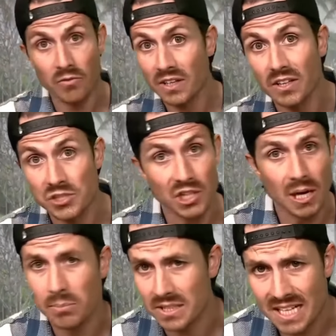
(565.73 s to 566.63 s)
her village a
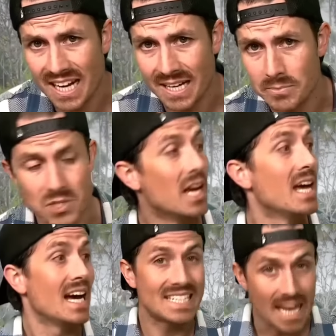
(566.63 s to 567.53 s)
couple of times,
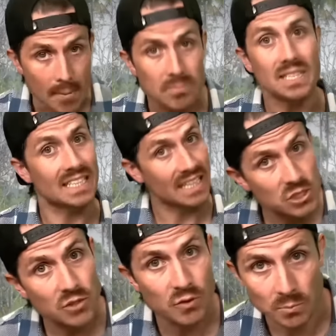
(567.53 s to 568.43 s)
attempting to
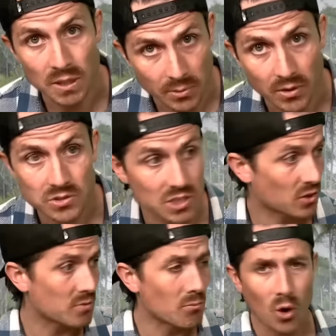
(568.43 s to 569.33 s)
interview people to
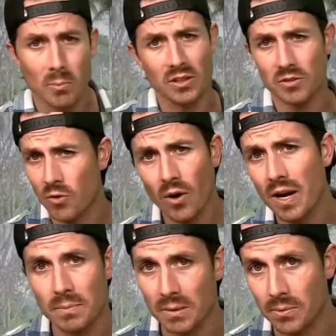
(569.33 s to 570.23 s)
learn more about the
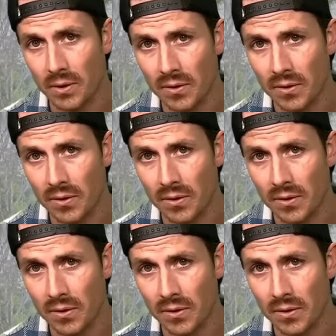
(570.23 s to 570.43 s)
Foray people.